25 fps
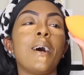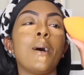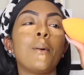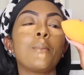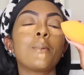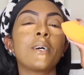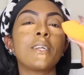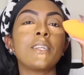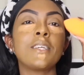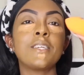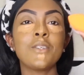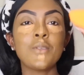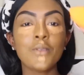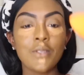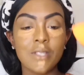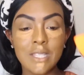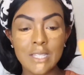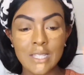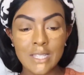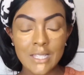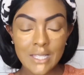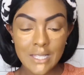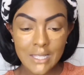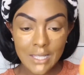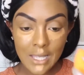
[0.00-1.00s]
I'm gonna use
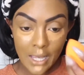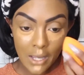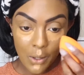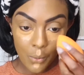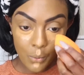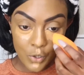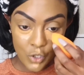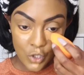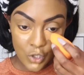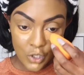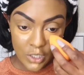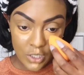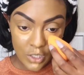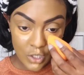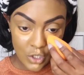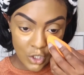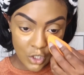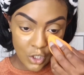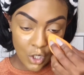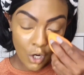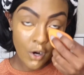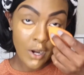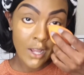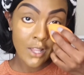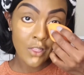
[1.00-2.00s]
this and we're just gonna
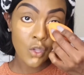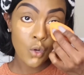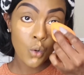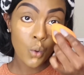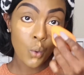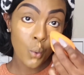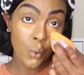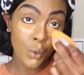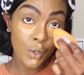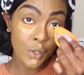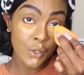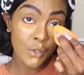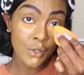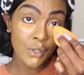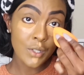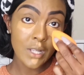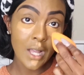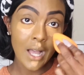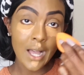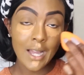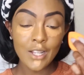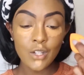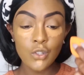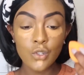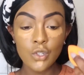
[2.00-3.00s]
start at the corners.
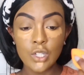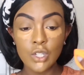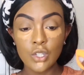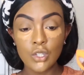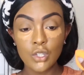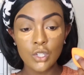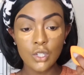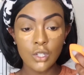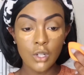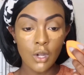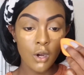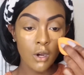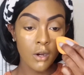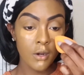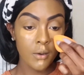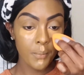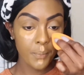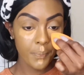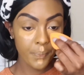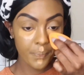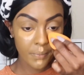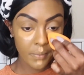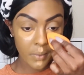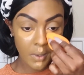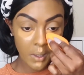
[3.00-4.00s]
I usually just
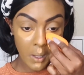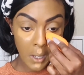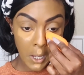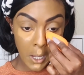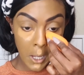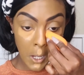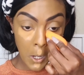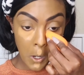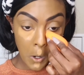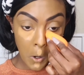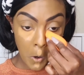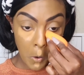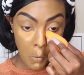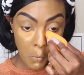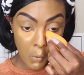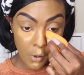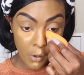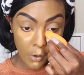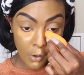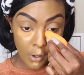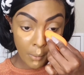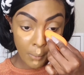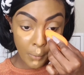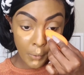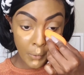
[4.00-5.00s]
start here with
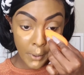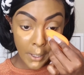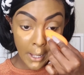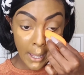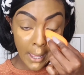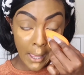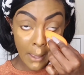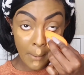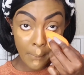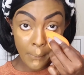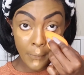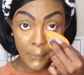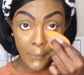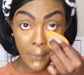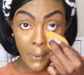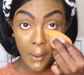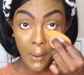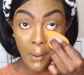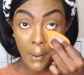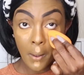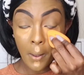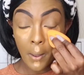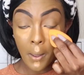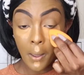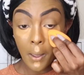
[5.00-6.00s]
a couple dabs
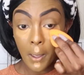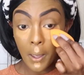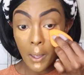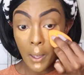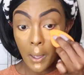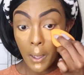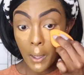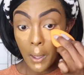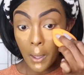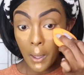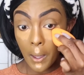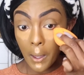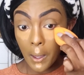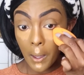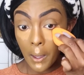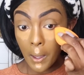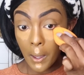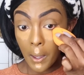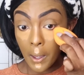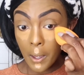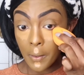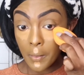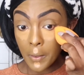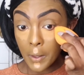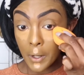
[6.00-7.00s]

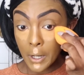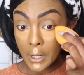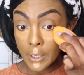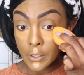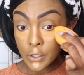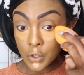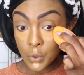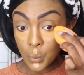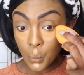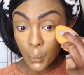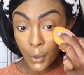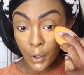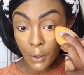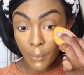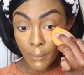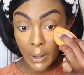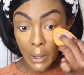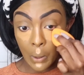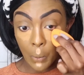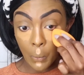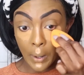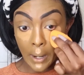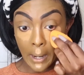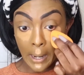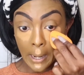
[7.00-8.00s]
and then I just work
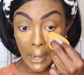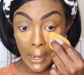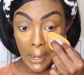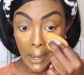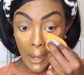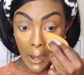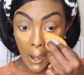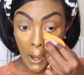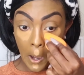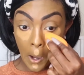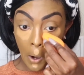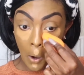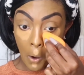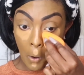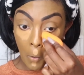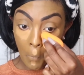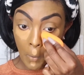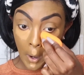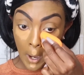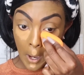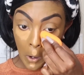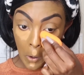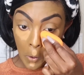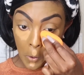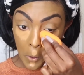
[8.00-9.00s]
my way
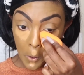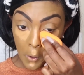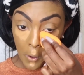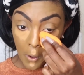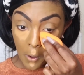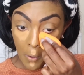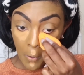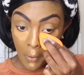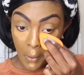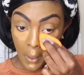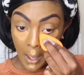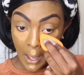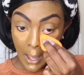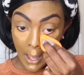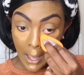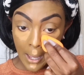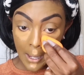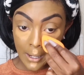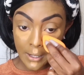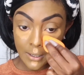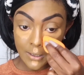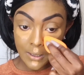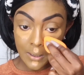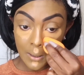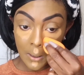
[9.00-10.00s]
around the
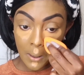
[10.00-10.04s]
eye.